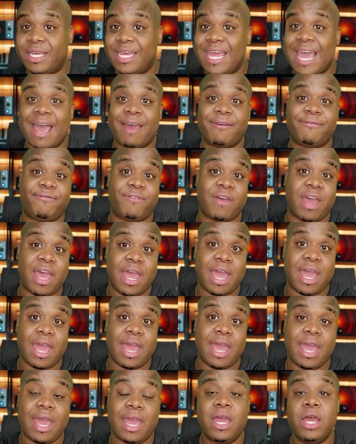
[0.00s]

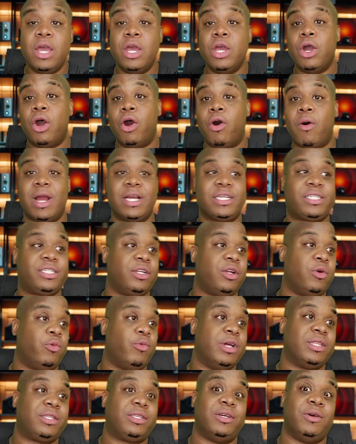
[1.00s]
cafe, or I should
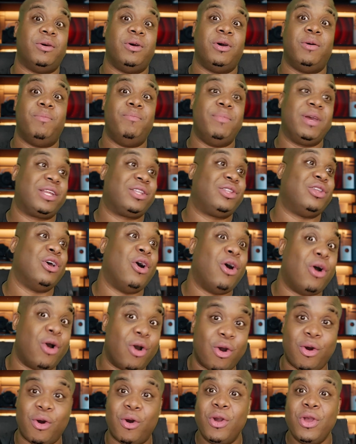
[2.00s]
have went to a
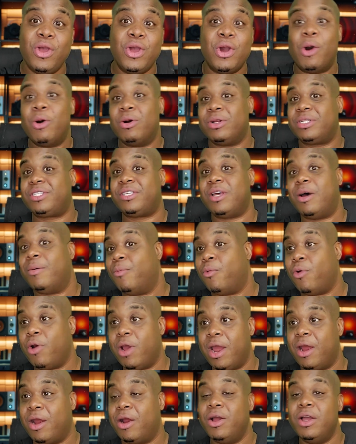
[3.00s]
McDo or
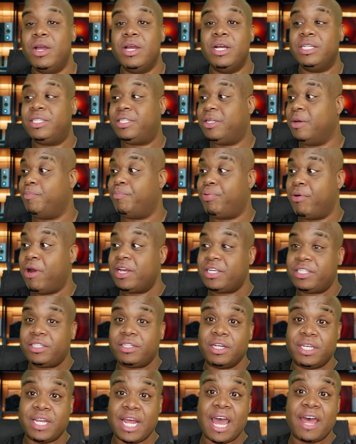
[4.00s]
somewhere to
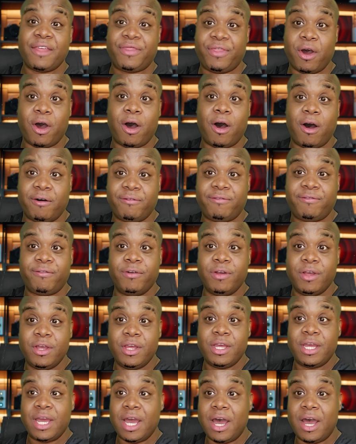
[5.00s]
brush the death off
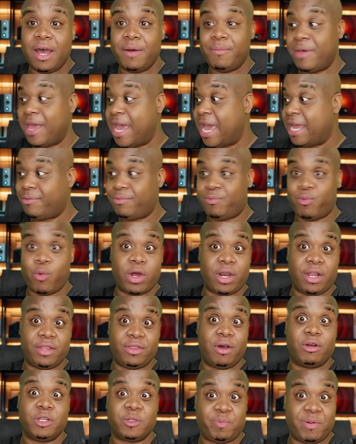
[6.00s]
at
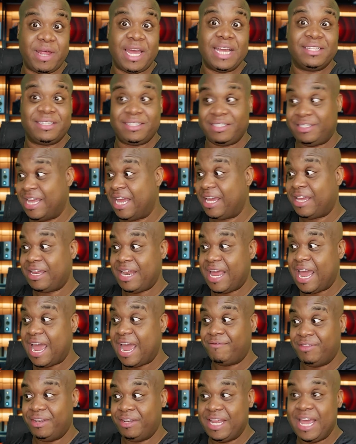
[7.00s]
one of those places. They can
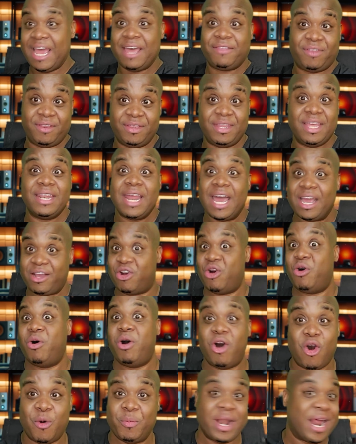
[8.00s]
have the death and then I
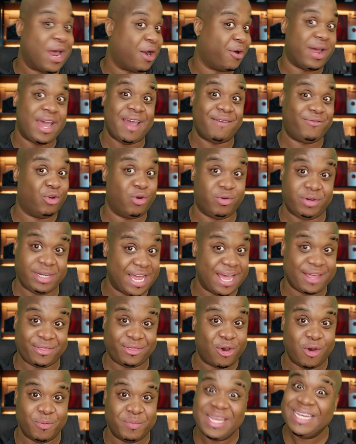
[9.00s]
go home and I don't have no
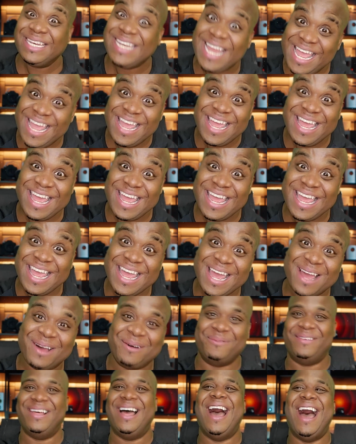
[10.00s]
death on me.
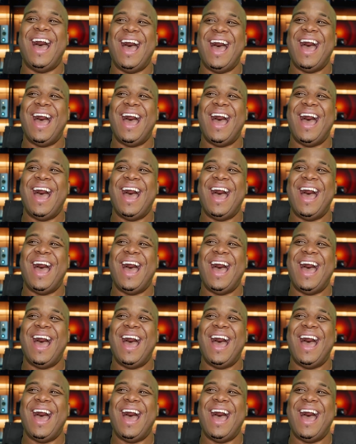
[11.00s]
Damn!